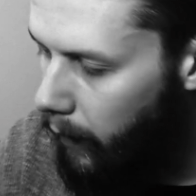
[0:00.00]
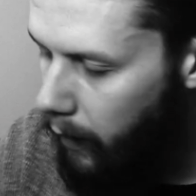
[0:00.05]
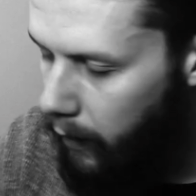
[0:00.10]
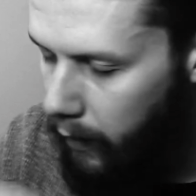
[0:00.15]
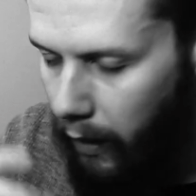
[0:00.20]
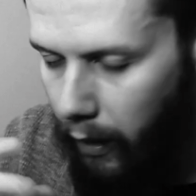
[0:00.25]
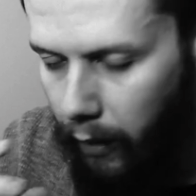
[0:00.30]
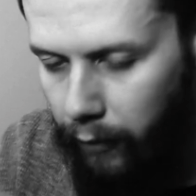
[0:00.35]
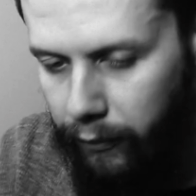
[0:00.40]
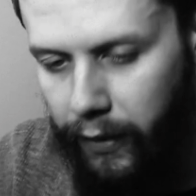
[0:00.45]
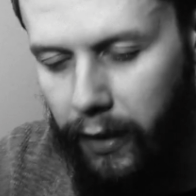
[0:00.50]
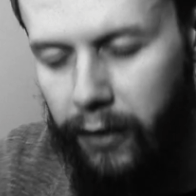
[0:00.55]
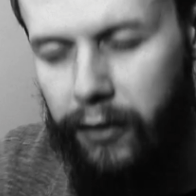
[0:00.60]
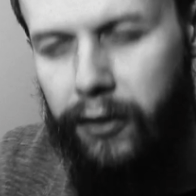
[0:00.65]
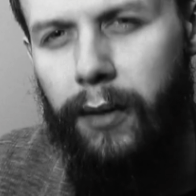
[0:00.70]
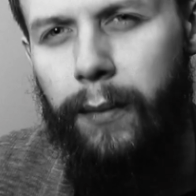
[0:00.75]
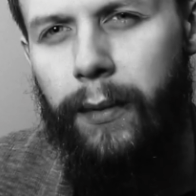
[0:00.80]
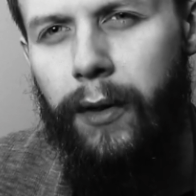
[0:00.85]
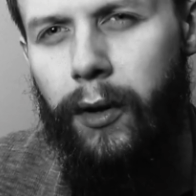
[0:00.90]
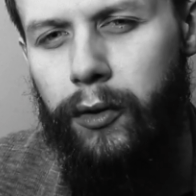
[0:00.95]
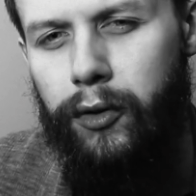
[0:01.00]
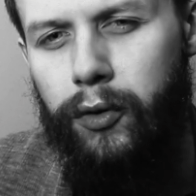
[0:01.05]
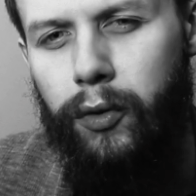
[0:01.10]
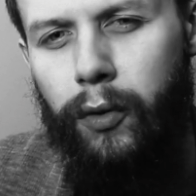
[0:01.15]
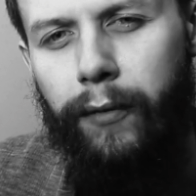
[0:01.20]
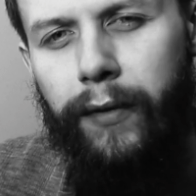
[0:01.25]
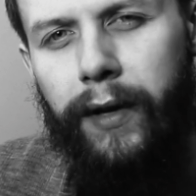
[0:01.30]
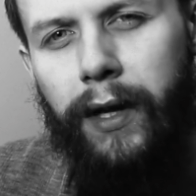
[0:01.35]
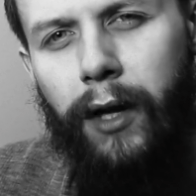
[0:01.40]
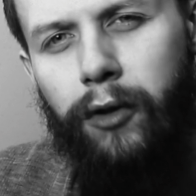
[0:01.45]
Now, I've done some of those
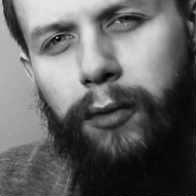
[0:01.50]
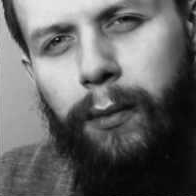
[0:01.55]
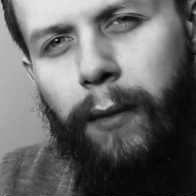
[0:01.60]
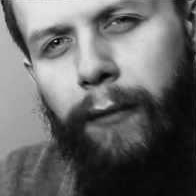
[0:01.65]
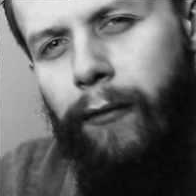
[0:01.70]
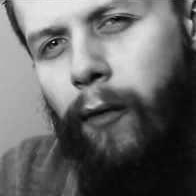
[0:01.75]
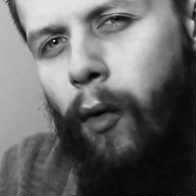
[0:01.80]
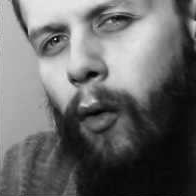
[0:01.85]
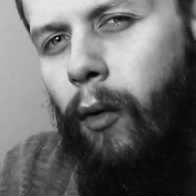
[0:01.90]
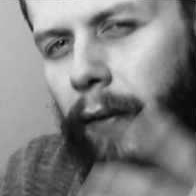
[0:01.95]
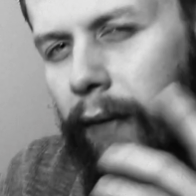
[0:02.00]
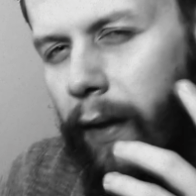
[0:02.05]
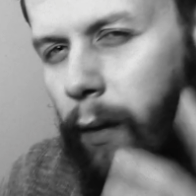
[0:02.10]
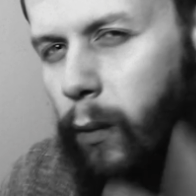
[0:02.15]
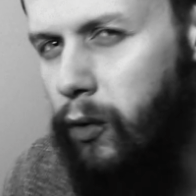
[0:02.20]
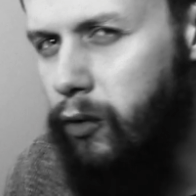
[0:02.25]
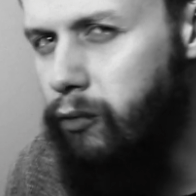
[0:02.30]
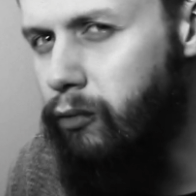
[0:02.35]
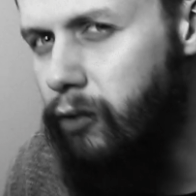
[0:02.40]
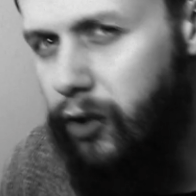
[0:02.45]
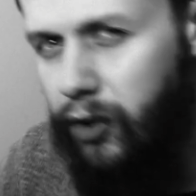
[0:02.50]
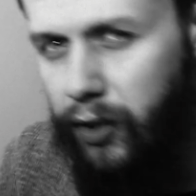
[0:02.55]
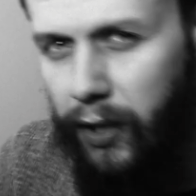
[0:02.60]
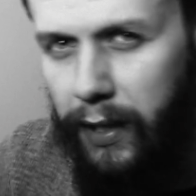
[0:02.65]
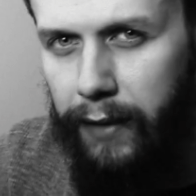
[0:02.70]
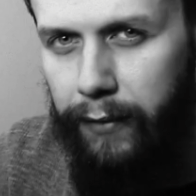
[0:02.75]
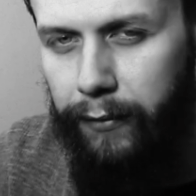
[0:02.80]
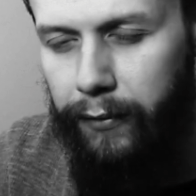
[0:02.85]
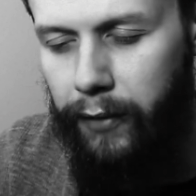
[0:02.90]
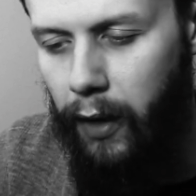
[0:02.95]
sort of videos before and they was
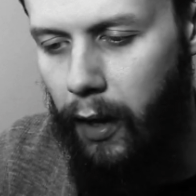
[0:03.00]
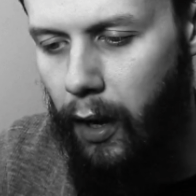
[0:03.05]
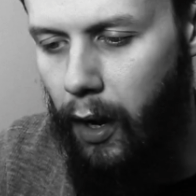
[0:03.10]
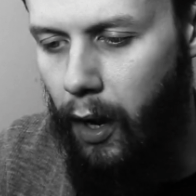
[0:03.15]
received